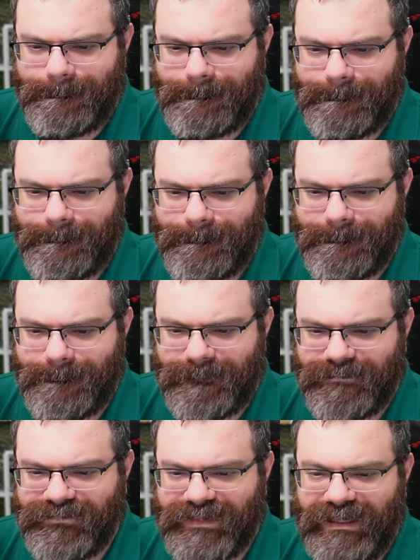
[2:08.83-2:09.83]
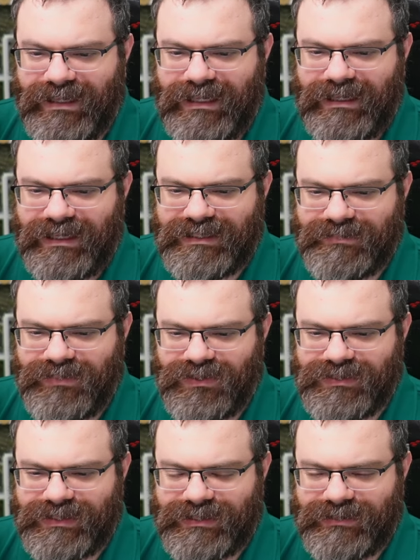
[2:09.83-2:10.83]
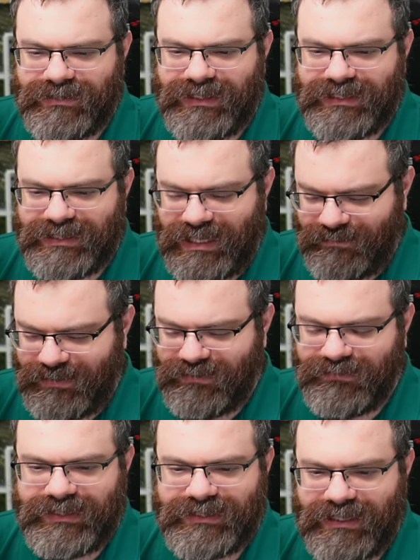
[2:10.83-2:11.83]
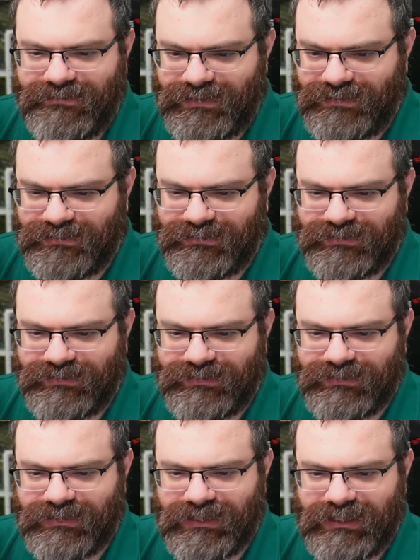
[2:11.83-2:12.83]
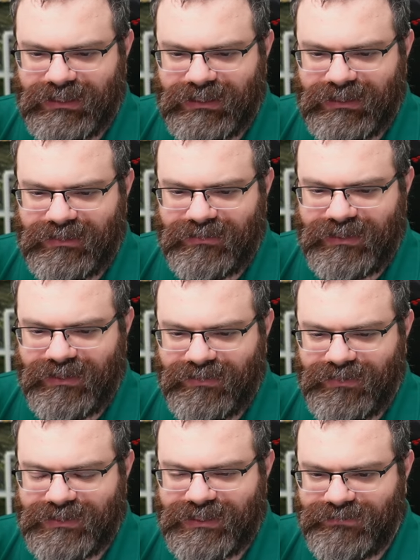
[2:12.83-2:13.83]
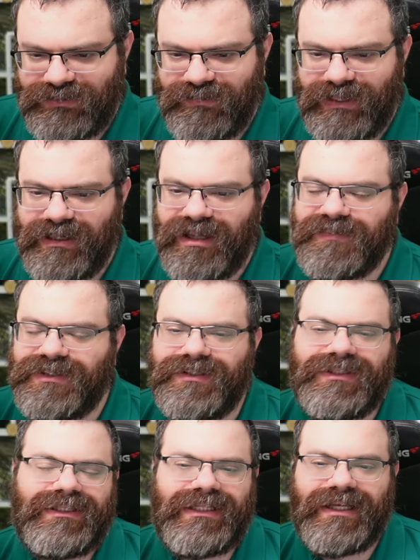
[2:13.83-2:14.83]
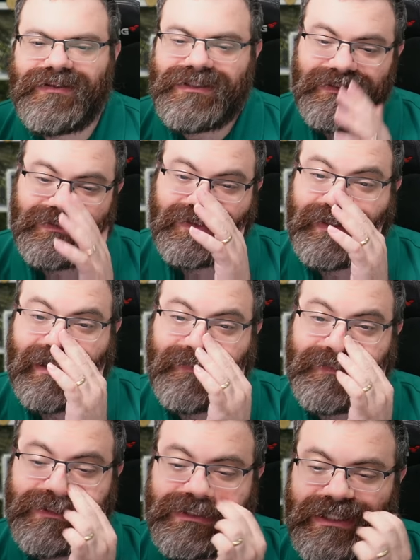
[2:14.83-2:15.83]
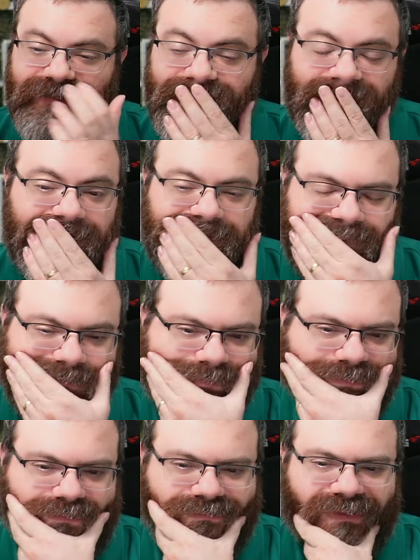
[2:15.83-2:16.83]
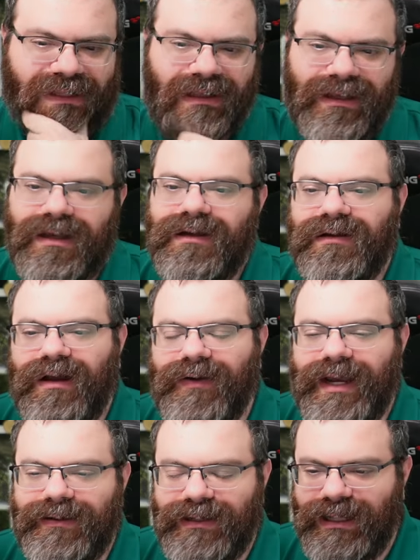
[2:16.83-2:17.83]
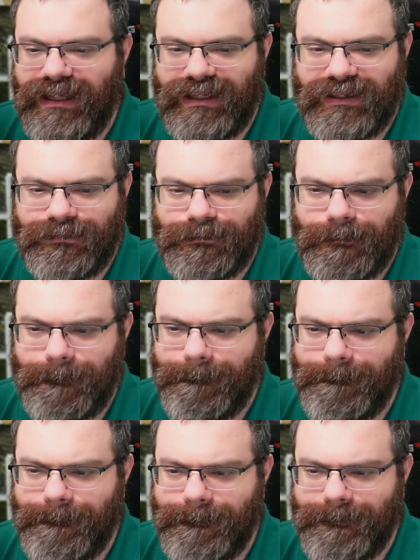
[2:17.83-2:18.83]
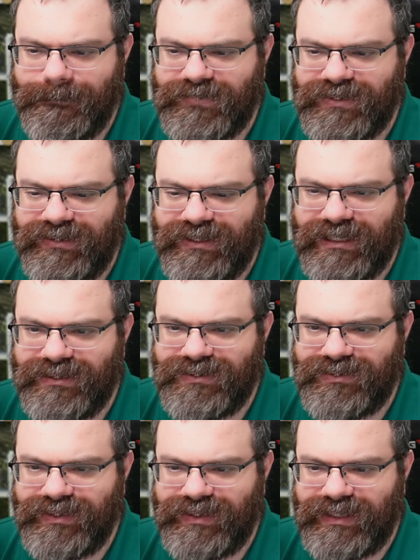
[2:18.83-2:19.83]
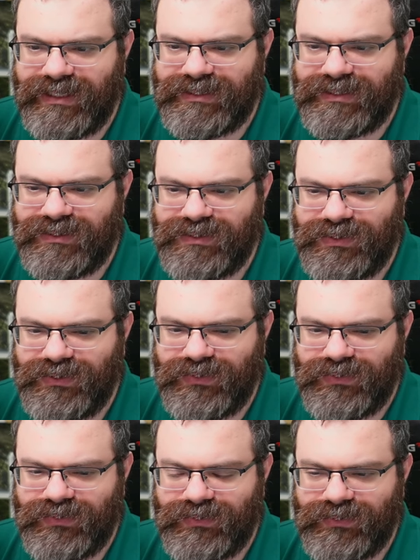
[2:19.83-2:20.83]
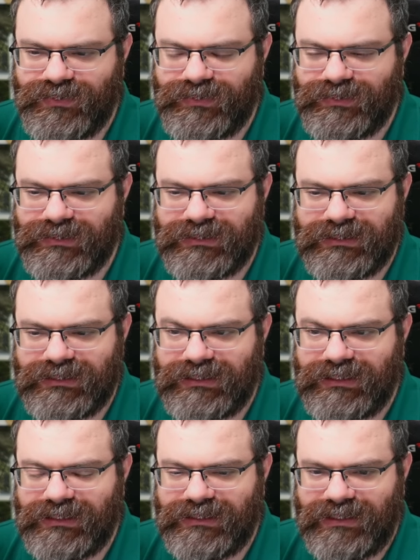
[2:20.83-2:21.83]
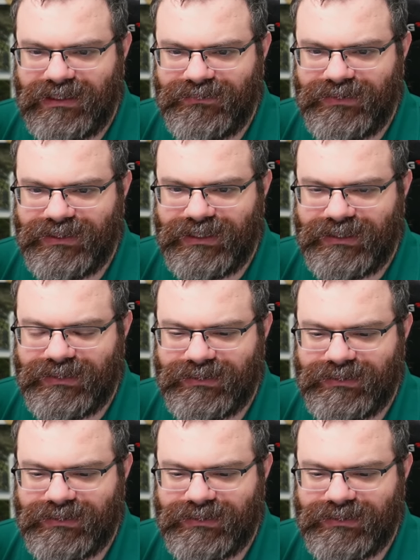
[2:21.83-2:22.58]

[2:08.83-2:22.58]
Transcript: I suppose this can't be three, seven. The other ones have too many options. Yeah, there's still too many options left. All right. Um, is there anything I can do with this? The two, not really.